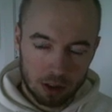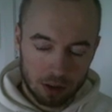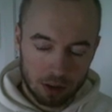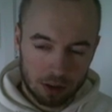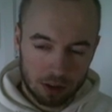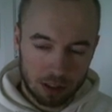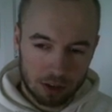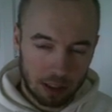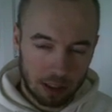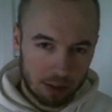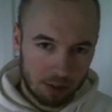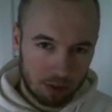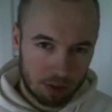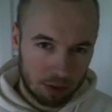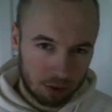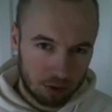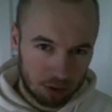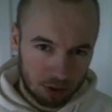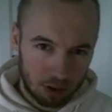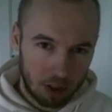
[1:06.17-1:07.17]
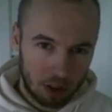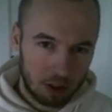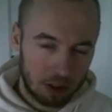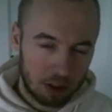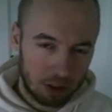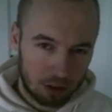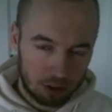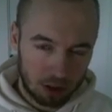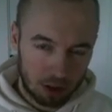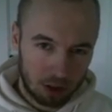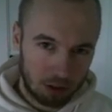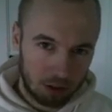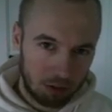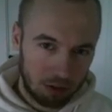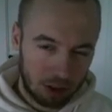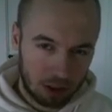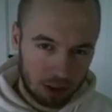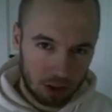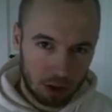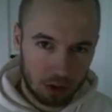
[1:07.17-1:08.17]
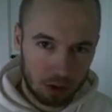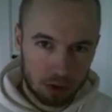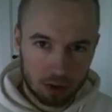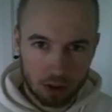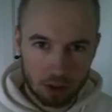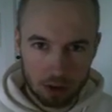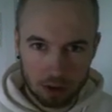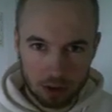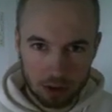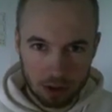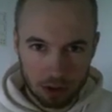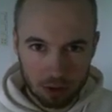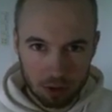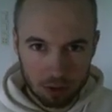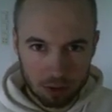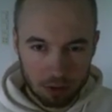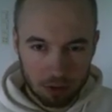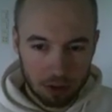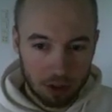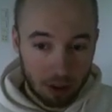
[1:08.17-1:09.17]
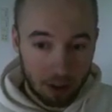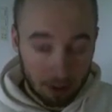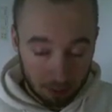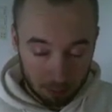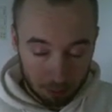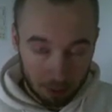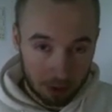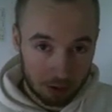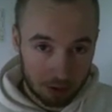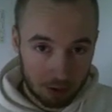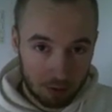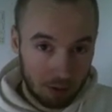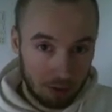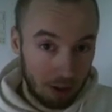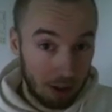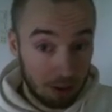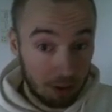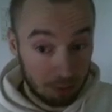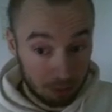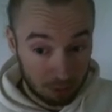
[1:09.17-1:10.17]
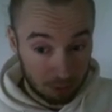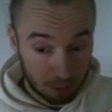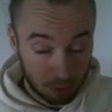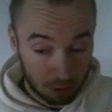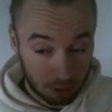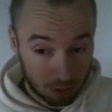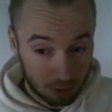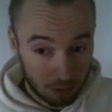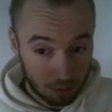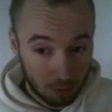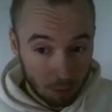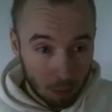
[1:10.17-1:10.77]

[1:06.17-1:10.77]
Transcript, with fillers: chance to shock and shock effect nodes on the skill tree, and a bunch of life, of course.